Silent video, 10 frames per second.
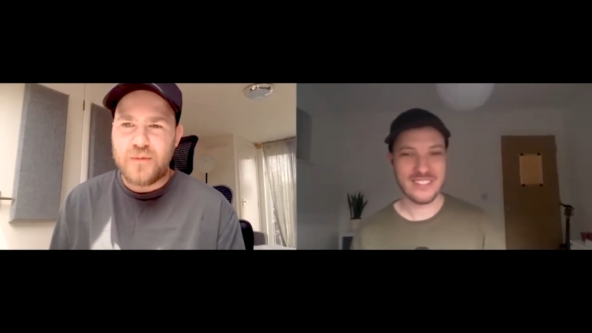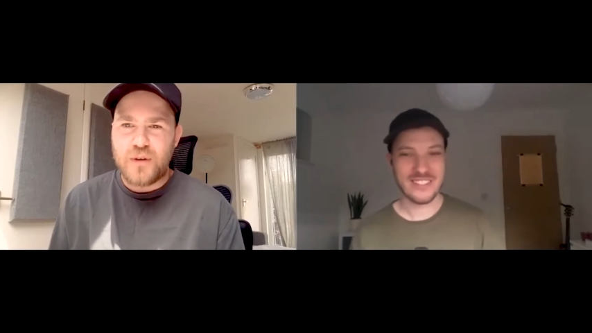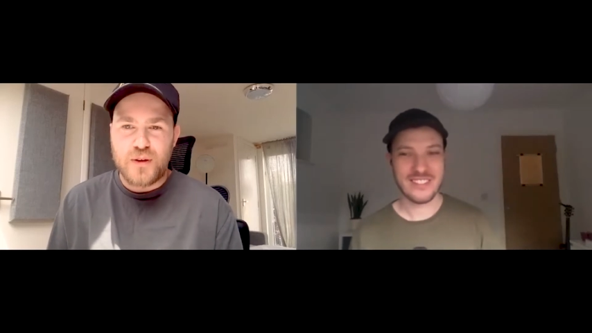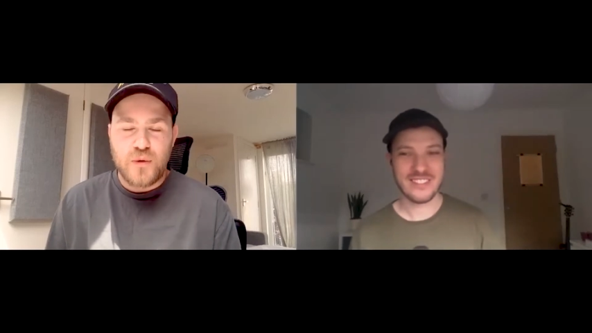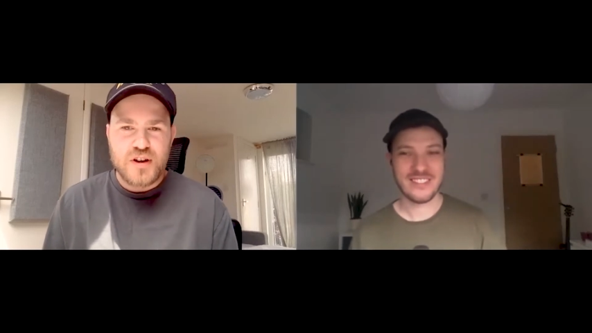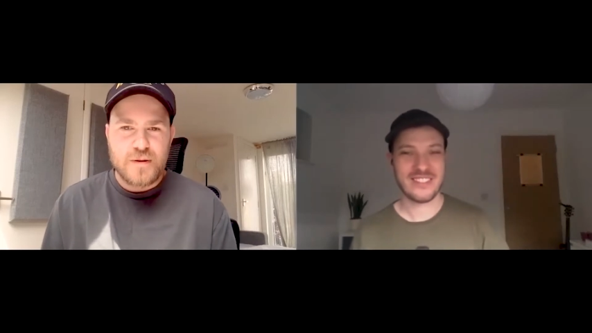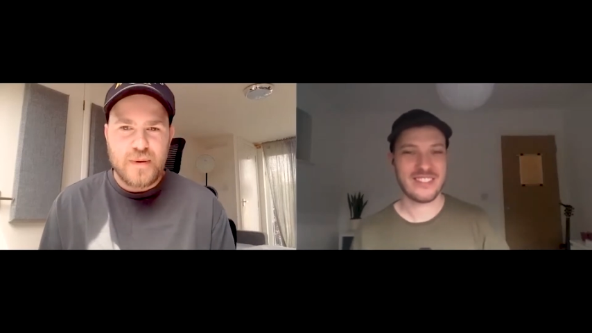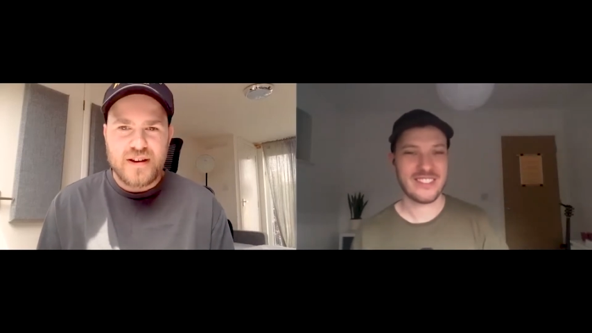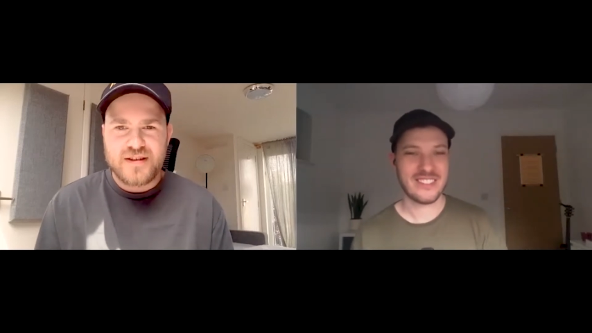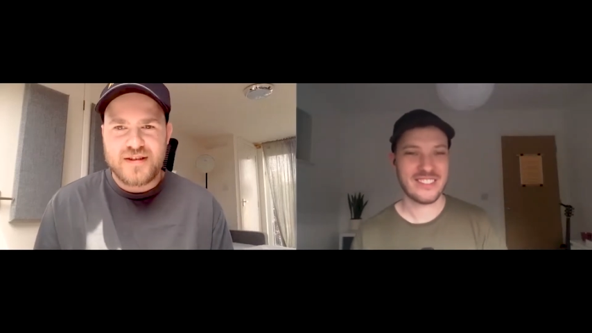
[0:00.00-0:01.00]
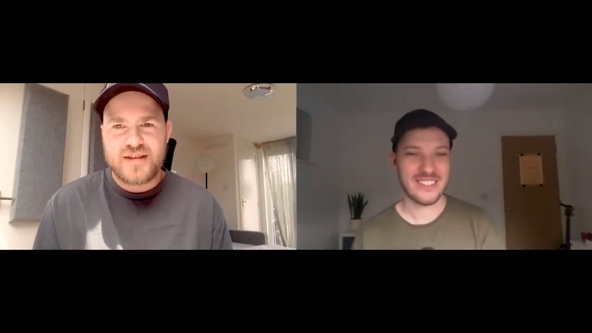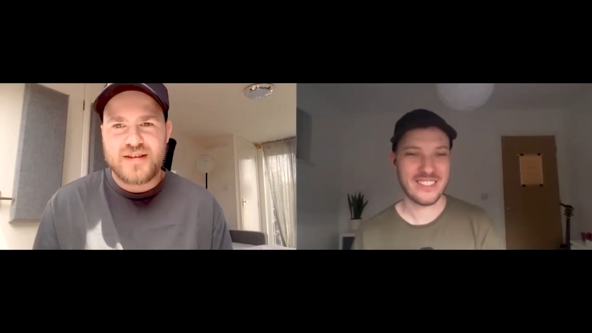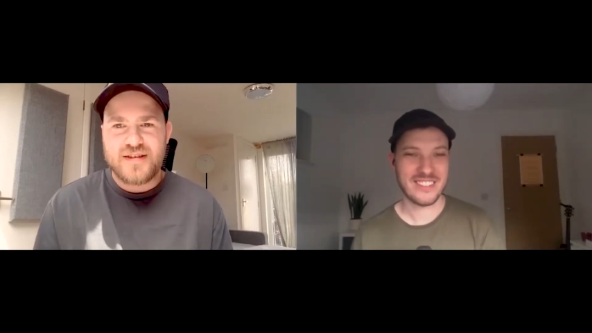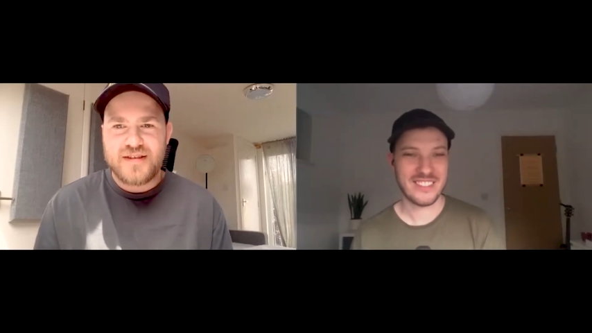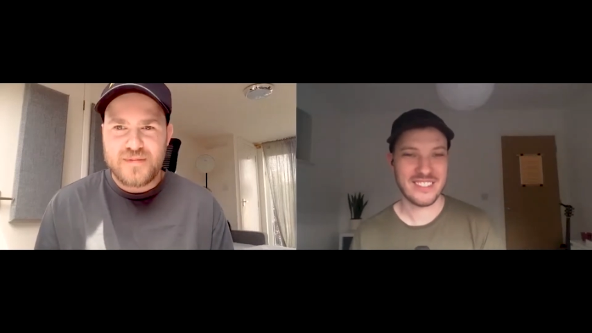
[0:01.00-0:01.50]
Speaker 1: one of the worship pastors at
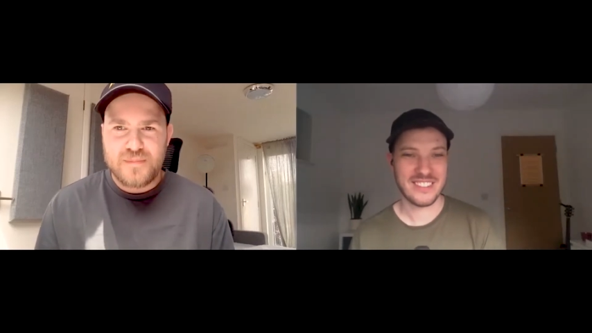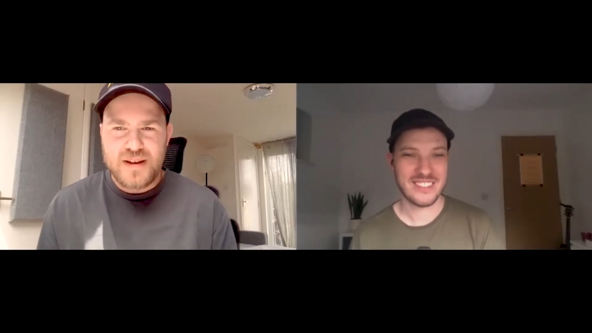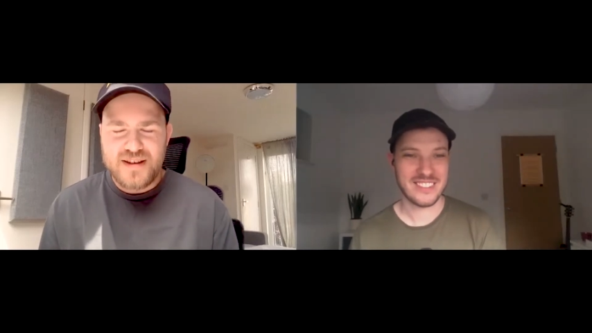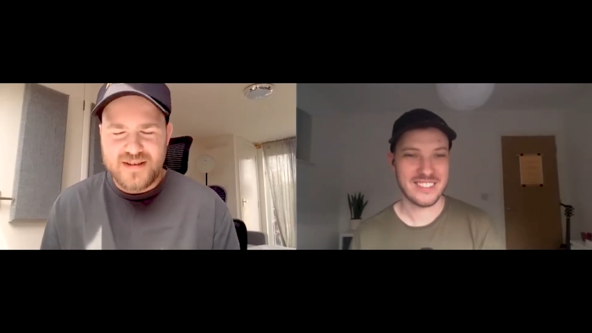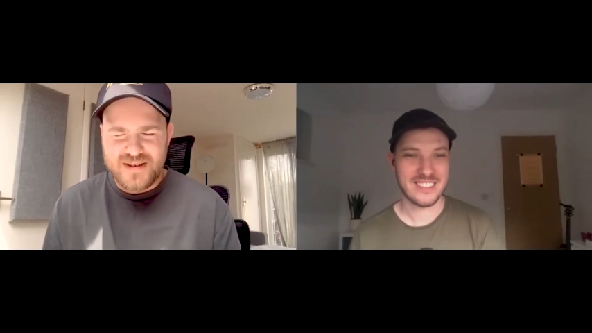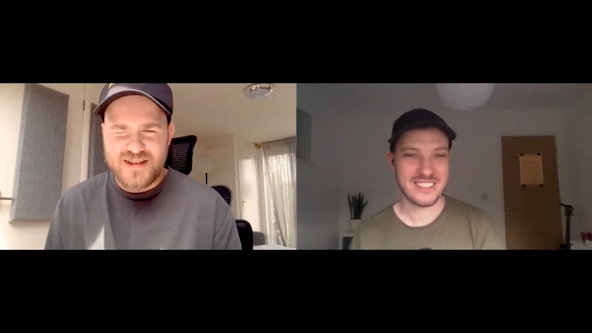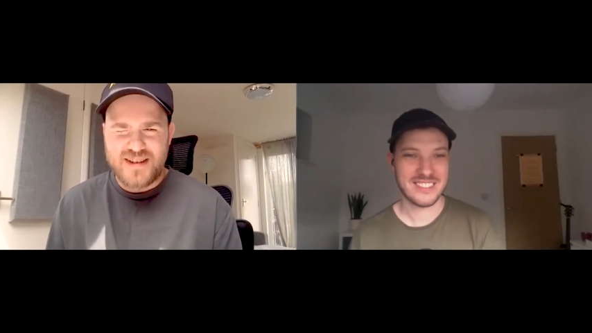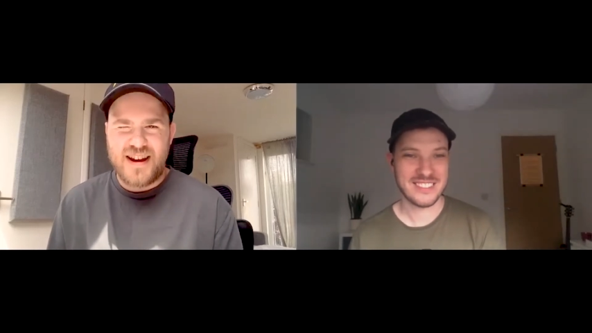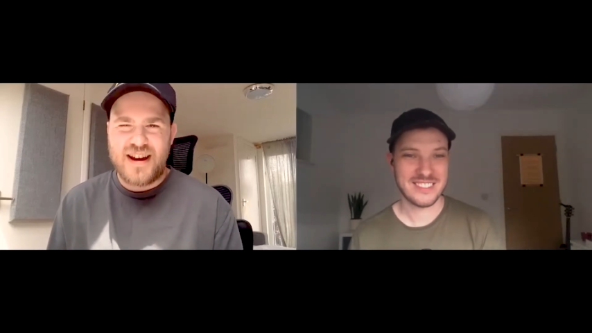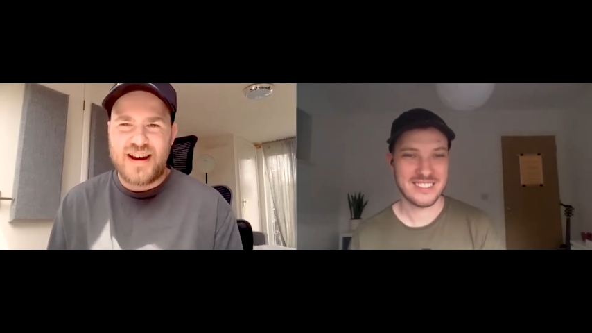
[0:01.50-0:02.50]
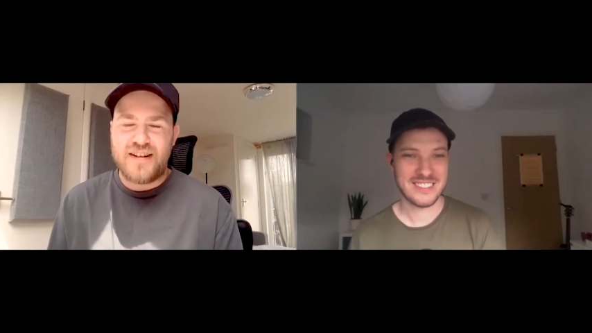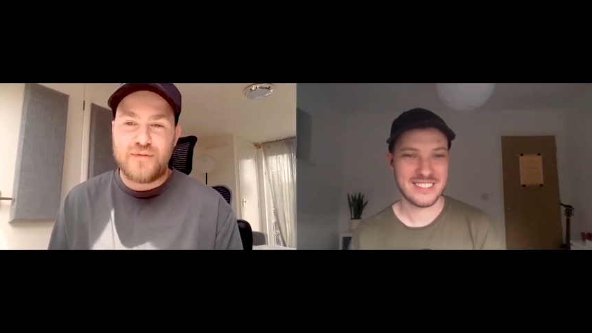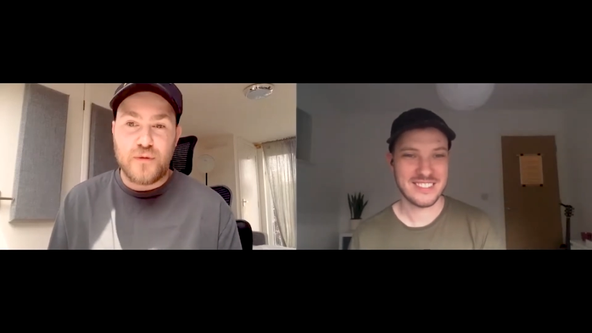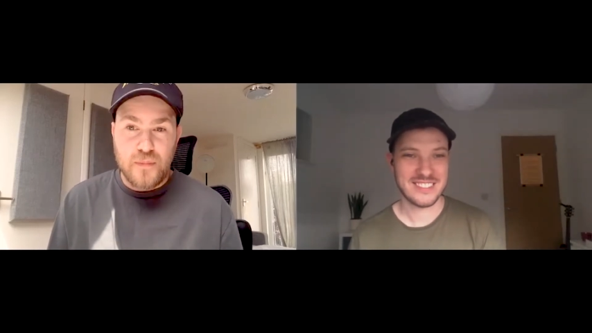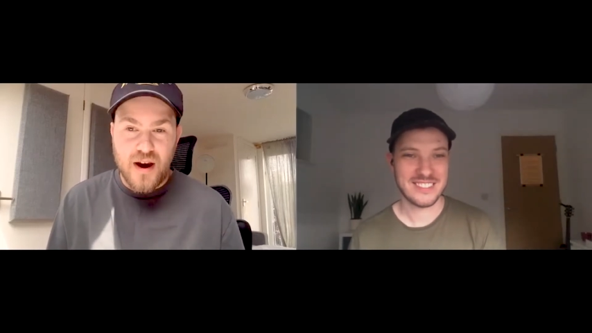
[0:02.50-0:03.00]
St Peter's and
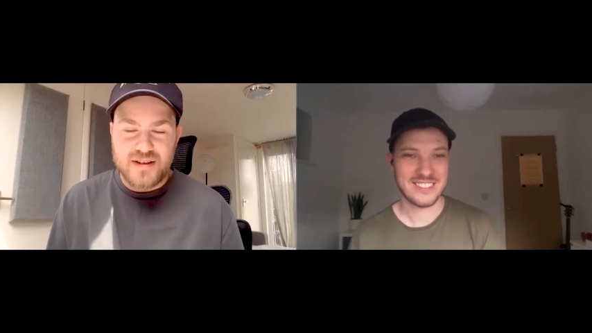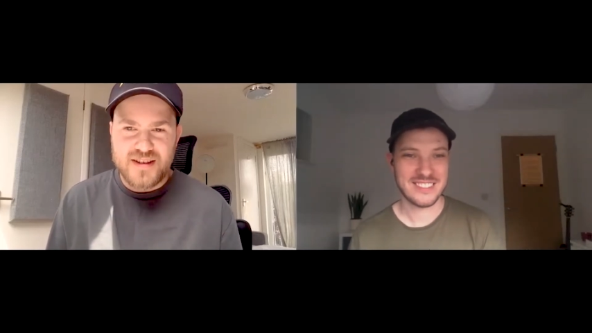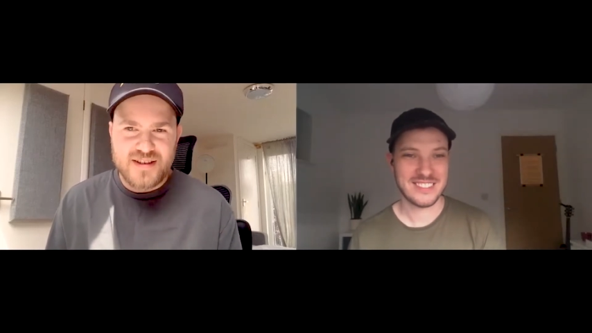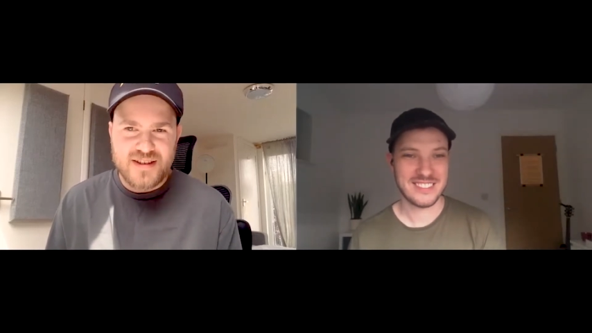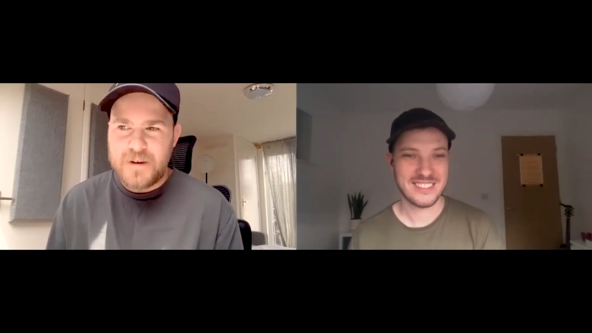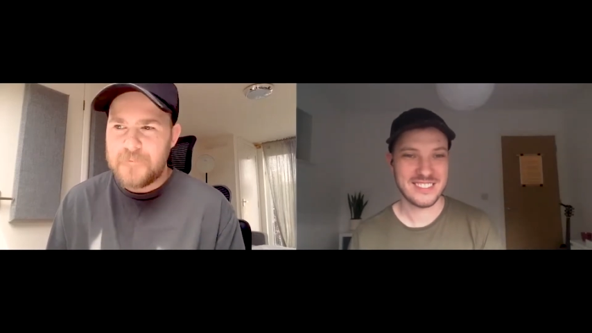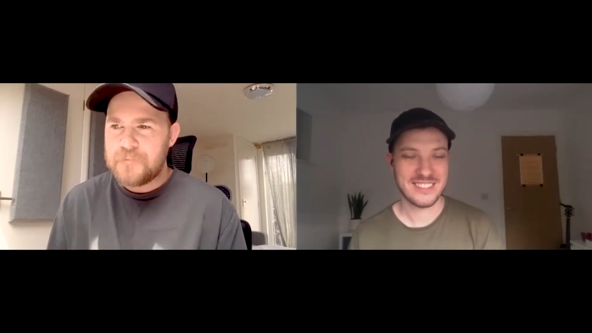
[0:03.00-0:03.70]
for Bright City,